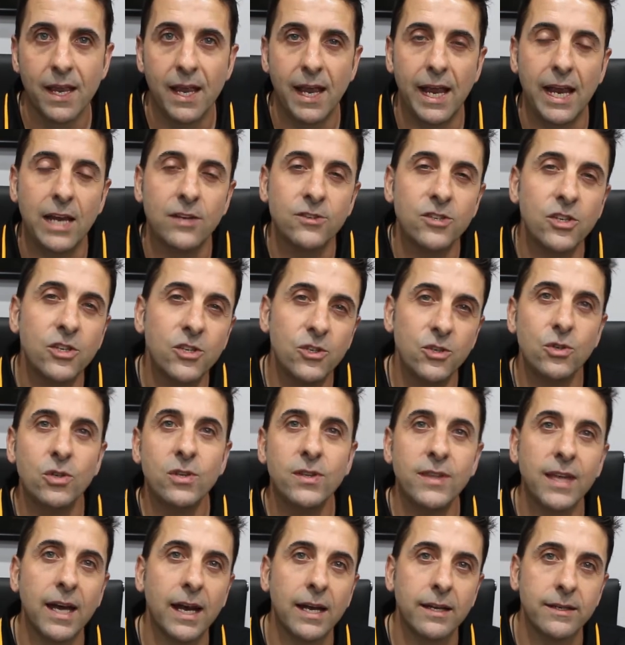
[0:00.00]
And to do
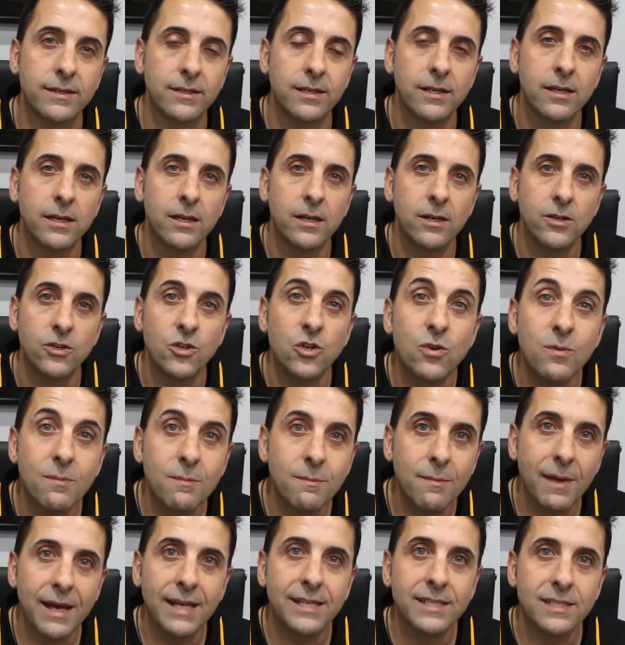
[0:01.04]
that, you
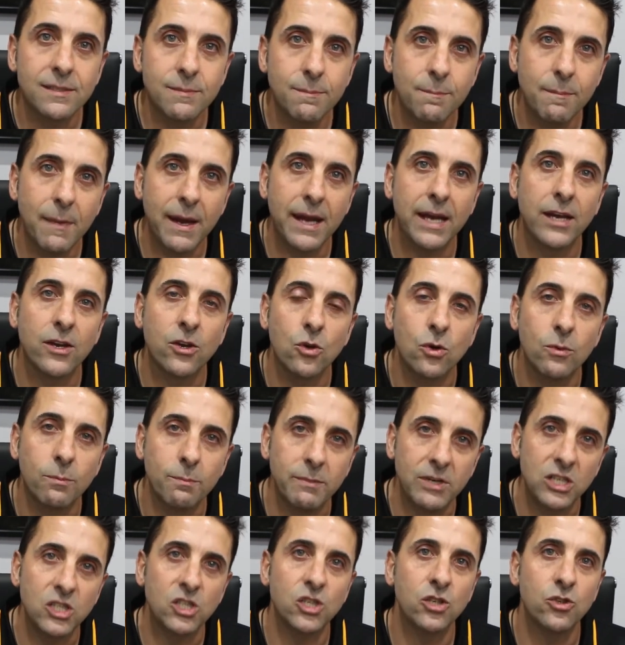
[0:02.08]
must make your
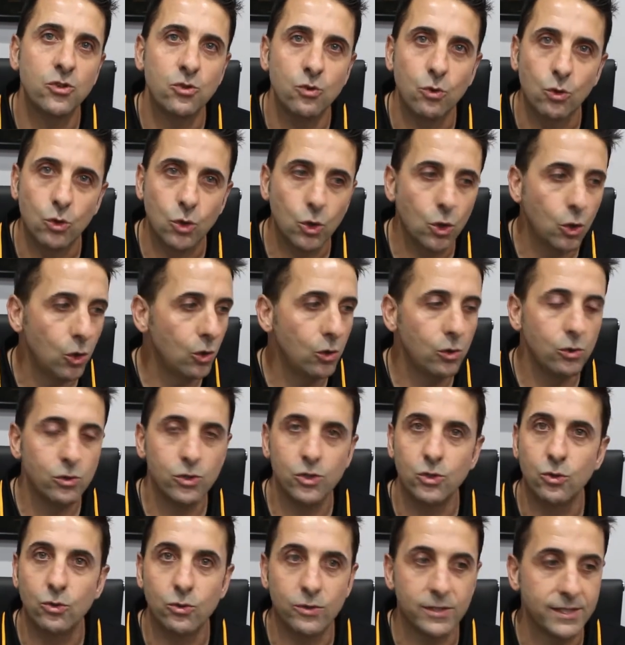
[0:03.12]
mission, your
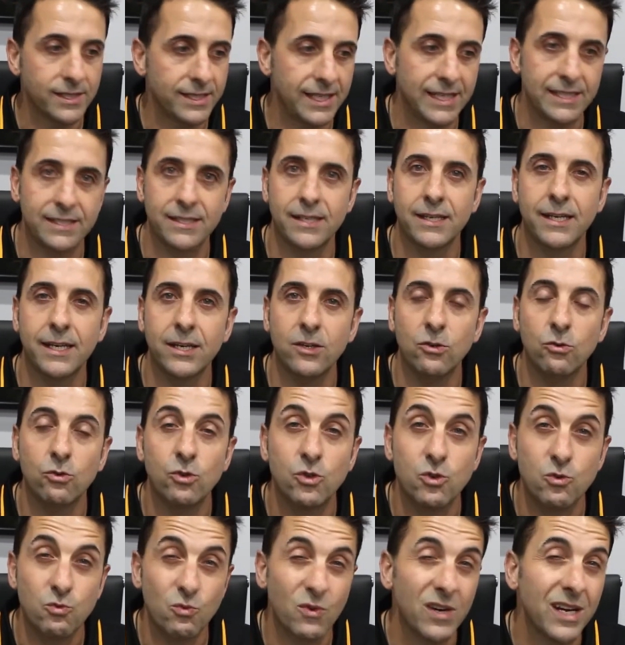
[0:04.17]
cause, your destiny, your
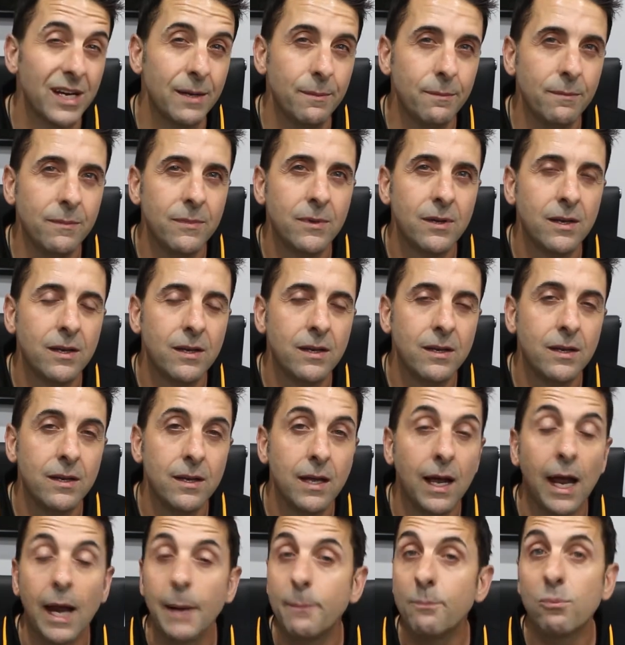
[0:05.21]
dream
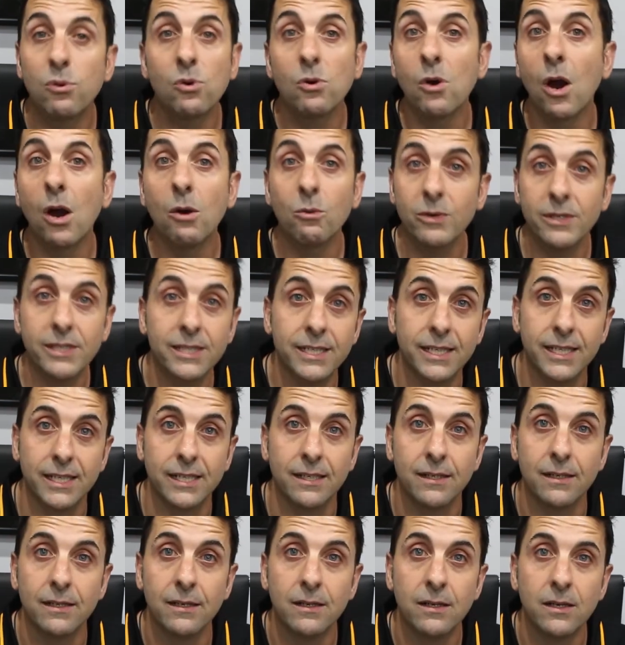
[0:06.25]
a
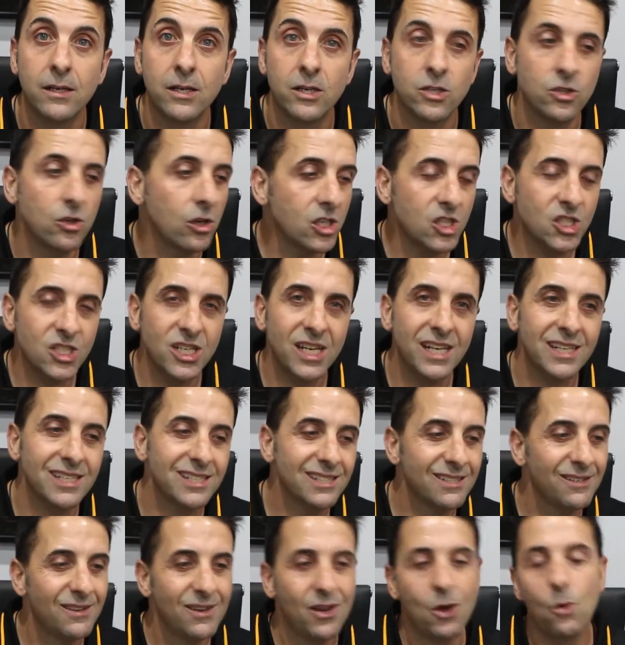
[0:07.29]
priority. Not
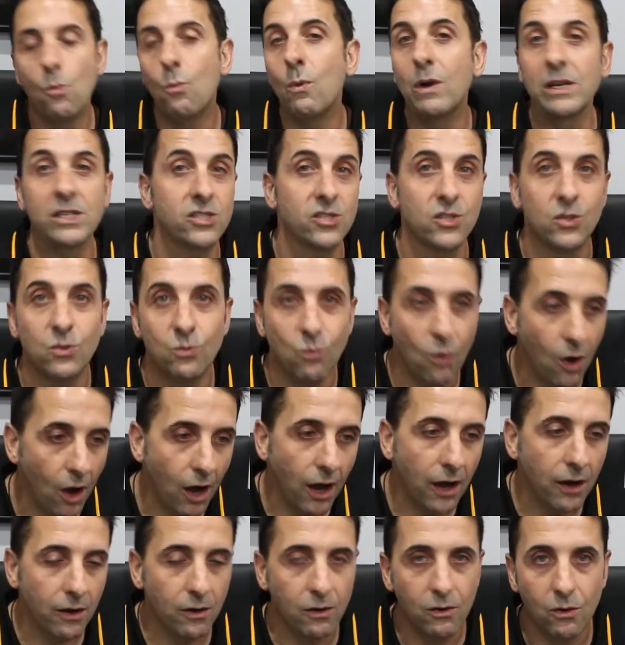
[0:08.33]
just once in a
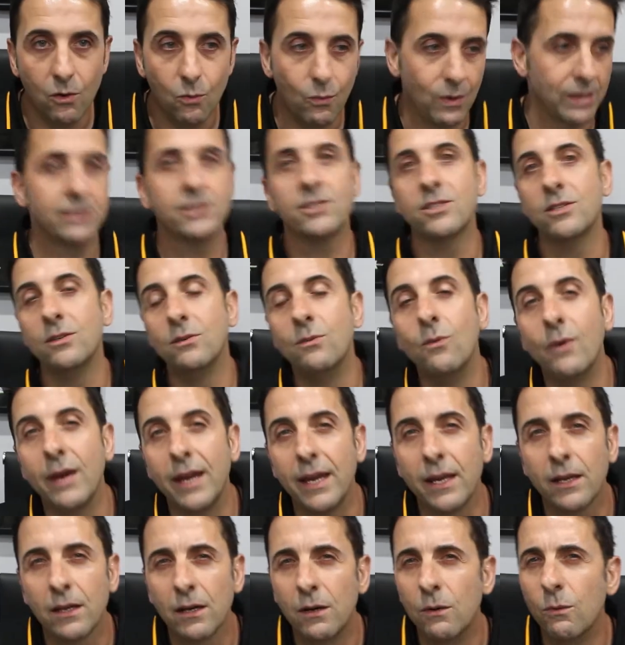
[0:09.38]
while, or once a
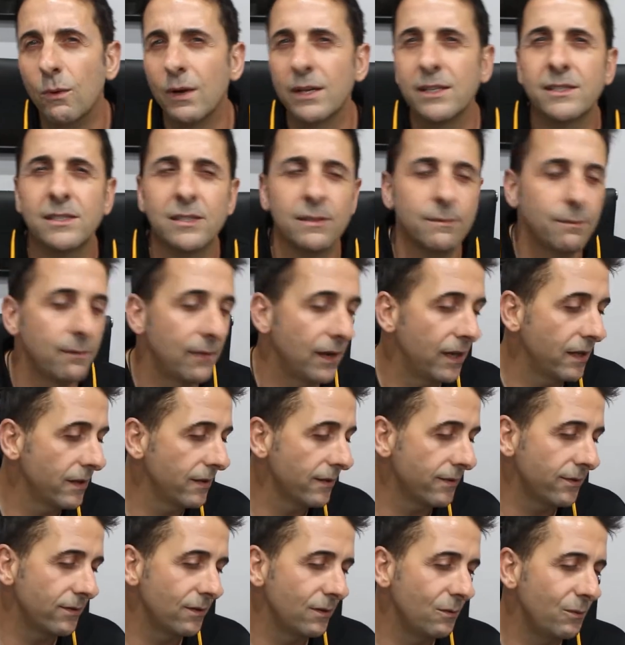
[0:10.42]
week, or once a
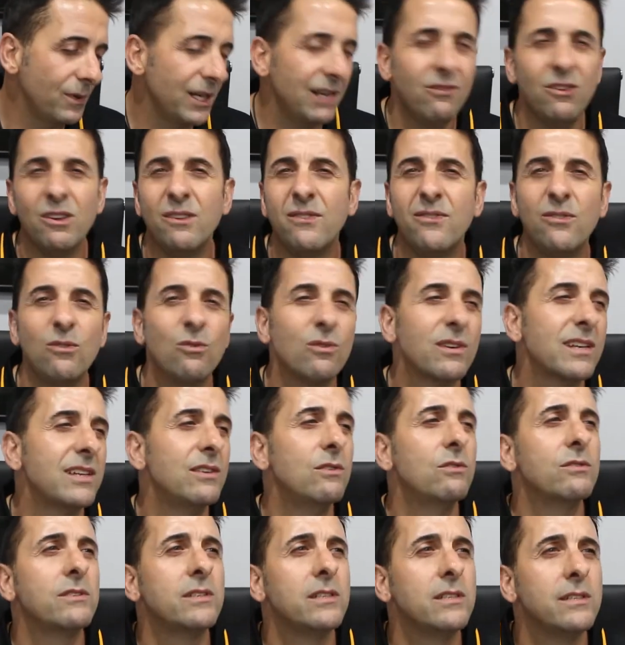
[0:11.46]
month, or whenever you feel
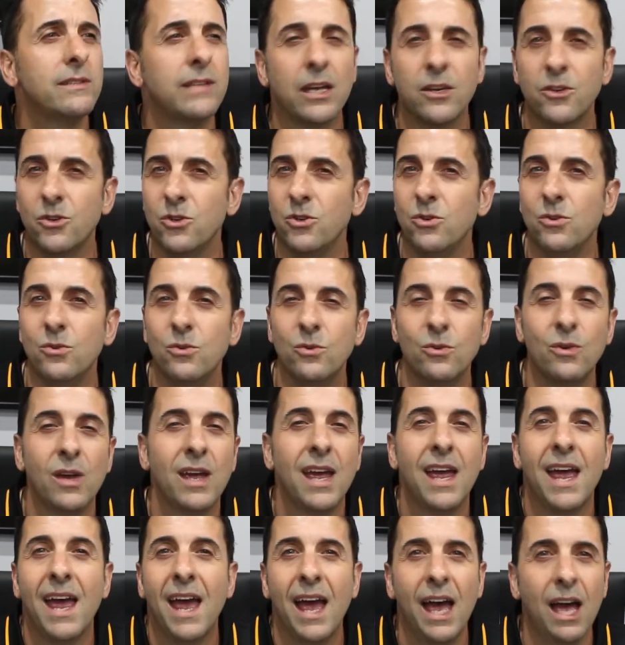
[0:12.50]
guilty that you
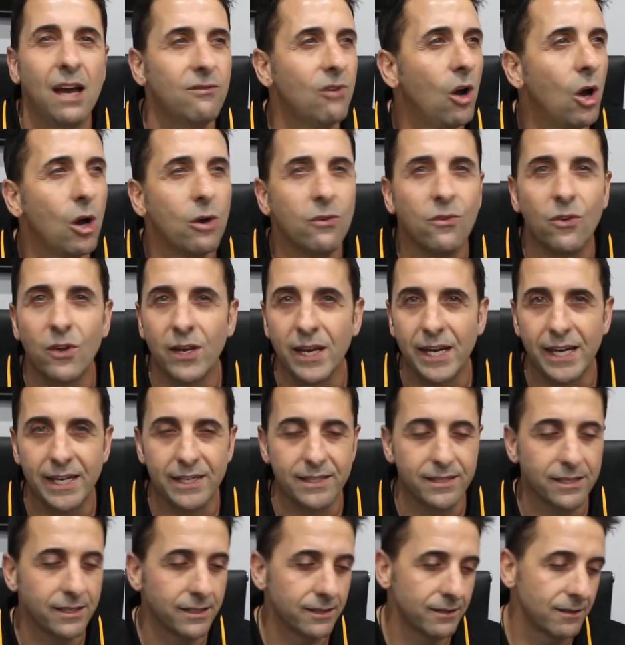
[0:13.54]
have
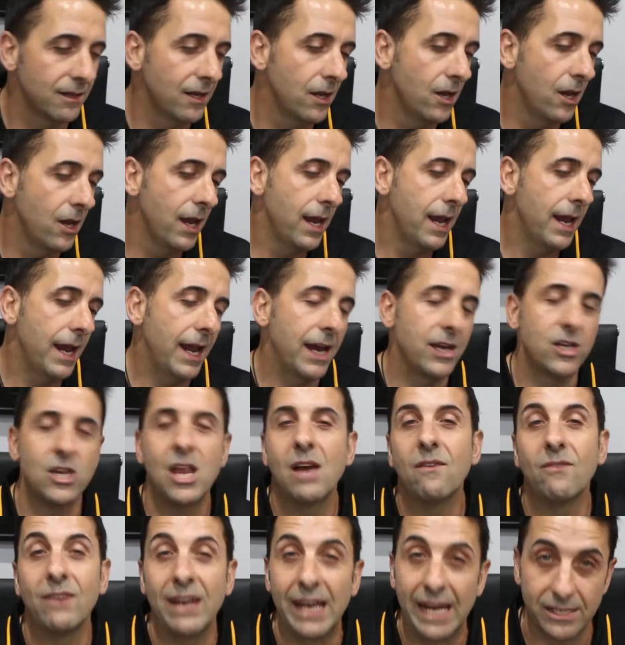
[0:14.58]
overeaten and you
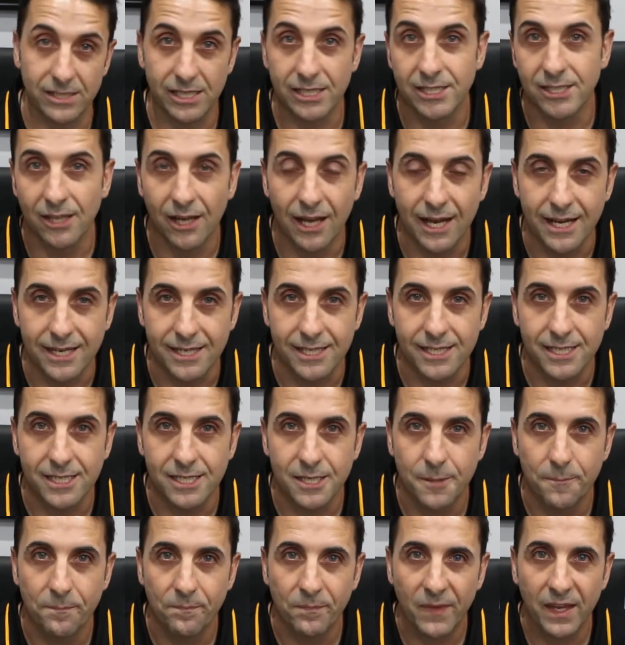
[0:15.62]
haven't
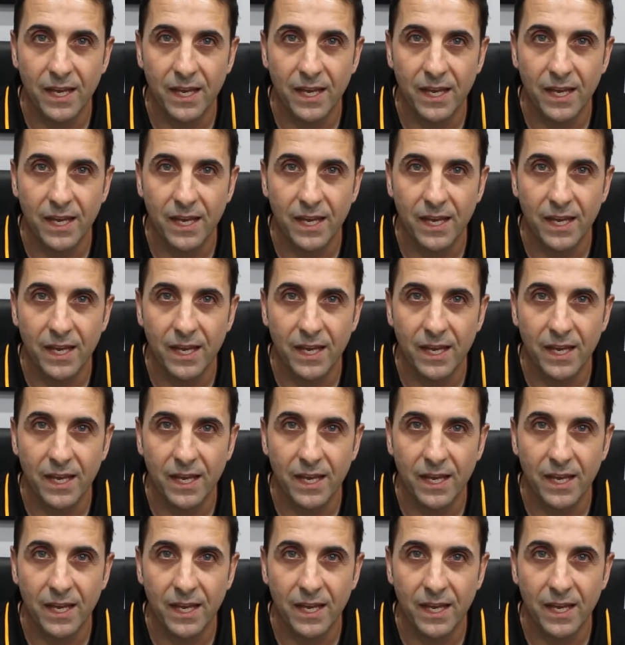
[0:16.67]
exercised.